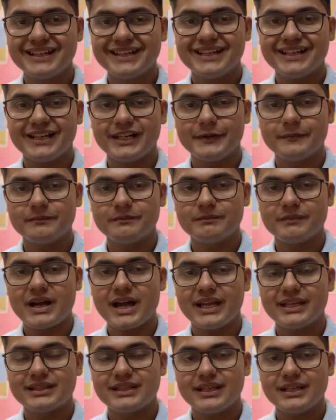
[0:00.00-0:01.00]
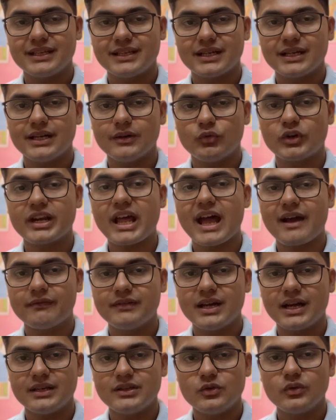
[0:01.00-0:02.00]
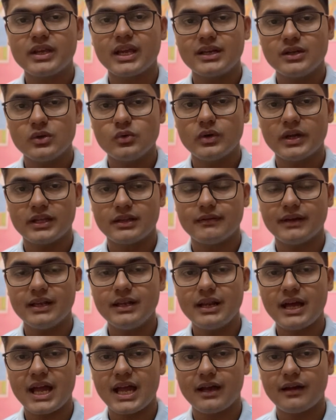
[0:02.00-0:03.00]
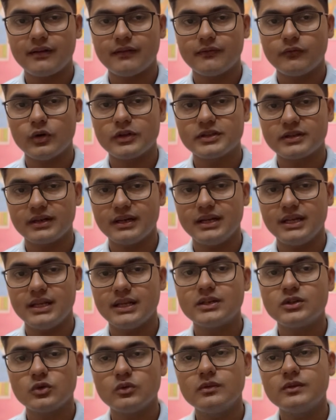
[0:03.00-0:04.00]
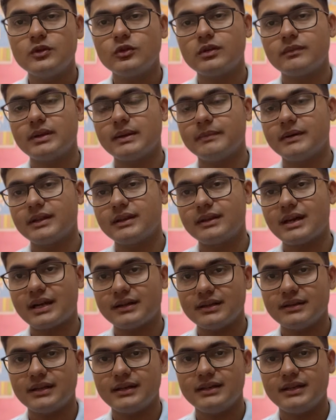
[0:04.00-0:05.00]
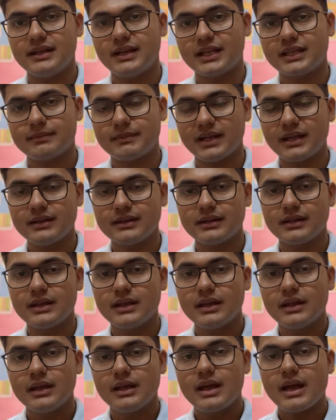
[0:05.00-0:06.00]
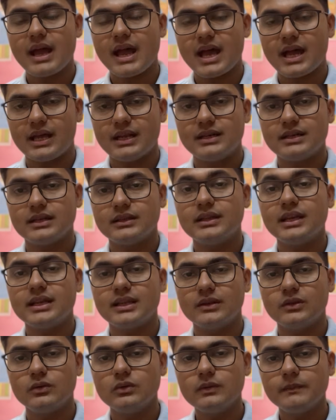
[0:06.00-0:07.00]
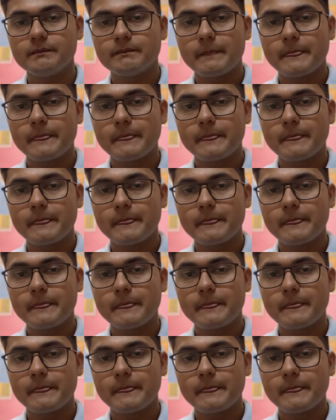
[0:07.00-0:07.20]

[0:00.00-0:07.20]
I think what I have done, you can do as well. I was reading 2 newspapers, that is Indian Express and The Hindu.